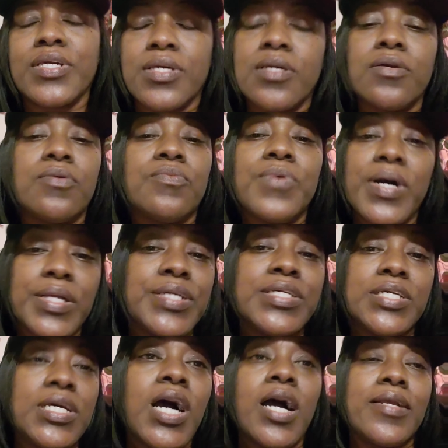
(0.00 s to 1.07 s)
what did the
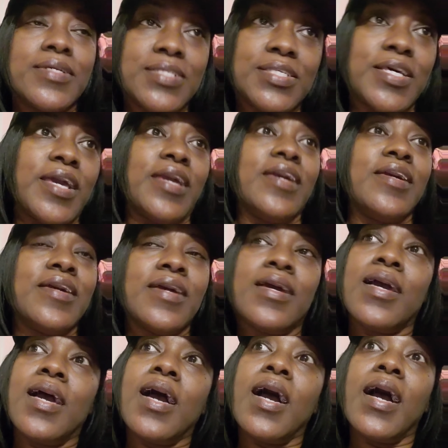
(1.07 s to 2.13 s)
doctor say?
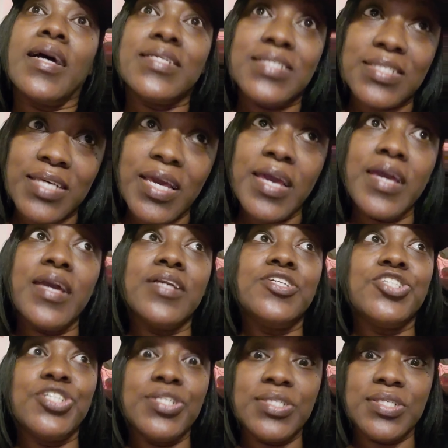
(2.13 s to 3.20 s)

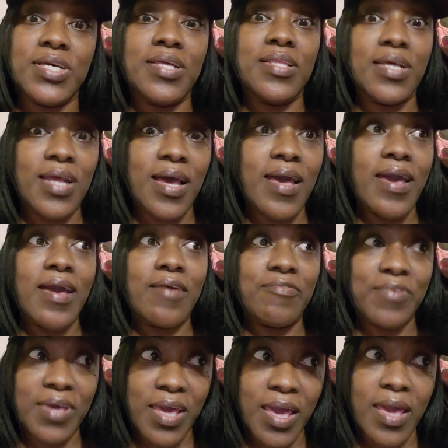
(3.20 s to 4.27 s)
She said that I have
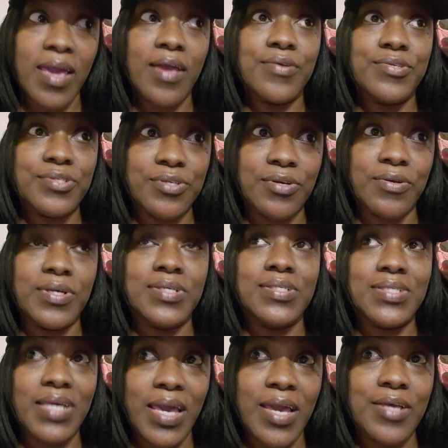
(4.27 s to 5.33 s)
cancer. It's
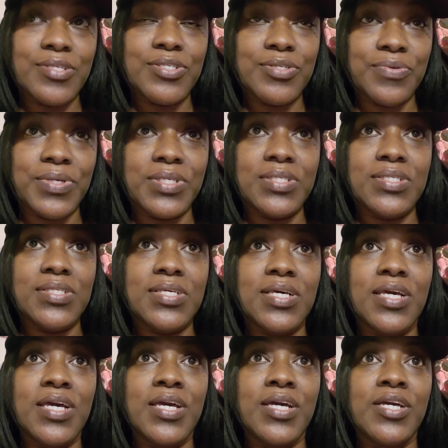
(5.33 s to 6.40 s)
cancerous.
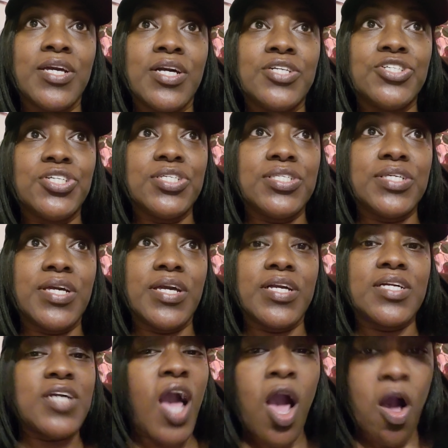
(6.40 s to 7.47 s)
She said,
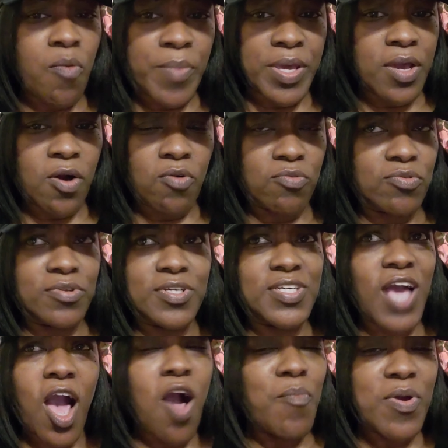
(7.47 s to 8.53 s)
call me
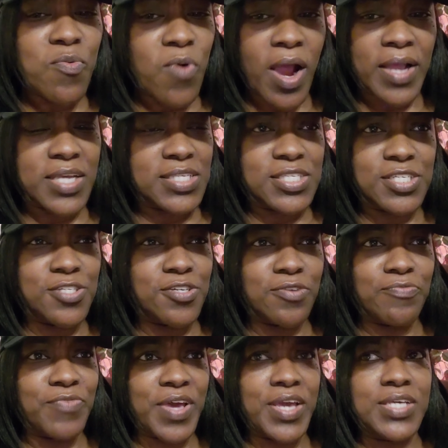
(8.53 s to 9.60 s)
where I can see your
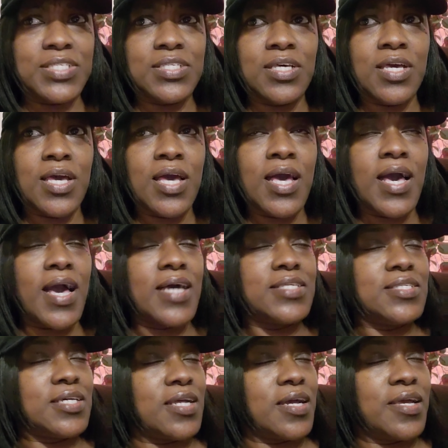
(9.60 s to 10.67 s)
face. I
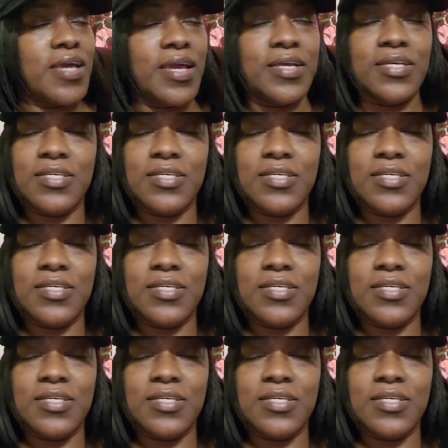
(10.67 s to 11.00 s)
said, I can't